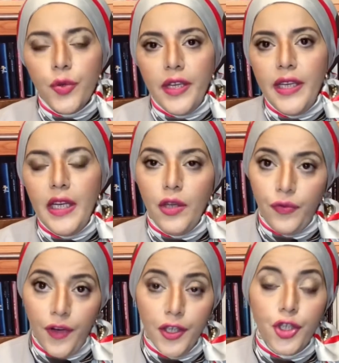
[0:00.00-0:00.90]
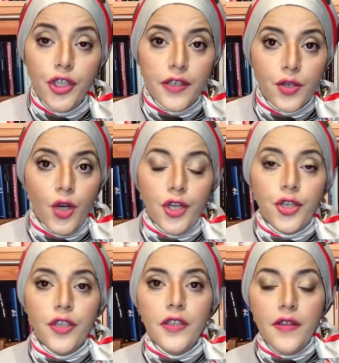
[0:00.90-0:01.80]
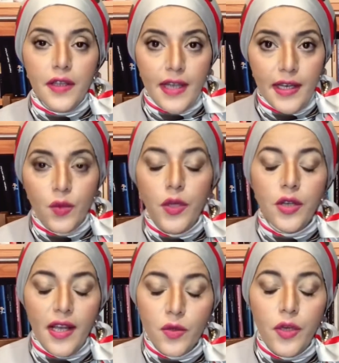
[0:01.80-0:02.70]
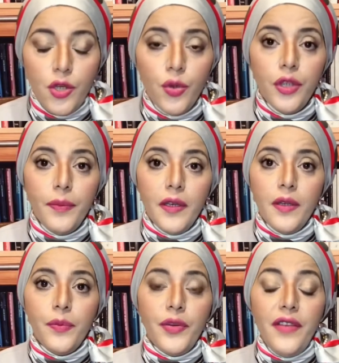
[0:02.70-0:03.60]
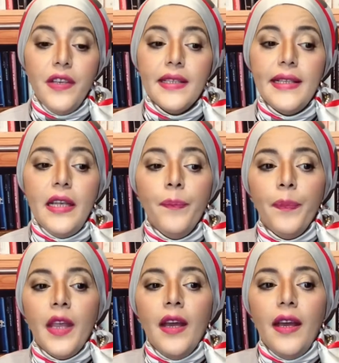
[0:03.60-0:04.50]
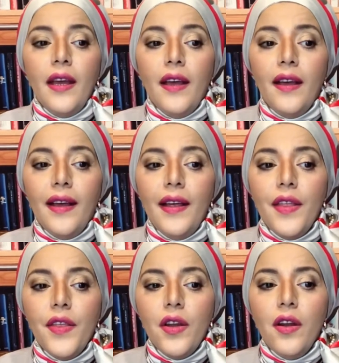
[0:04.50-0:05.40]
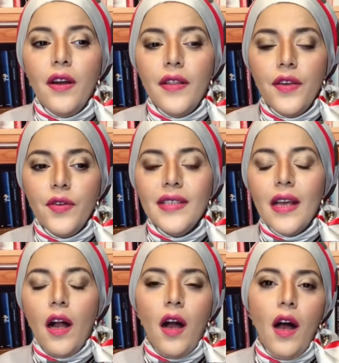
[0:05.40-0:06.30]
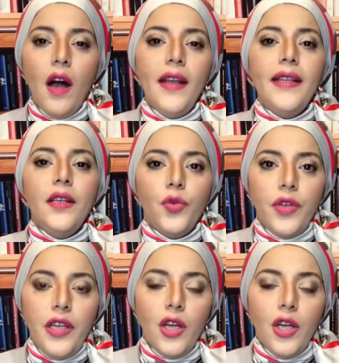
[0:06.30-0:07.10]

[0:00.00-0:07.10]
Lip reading: in functional structures that as we talked previously, there is a high degree of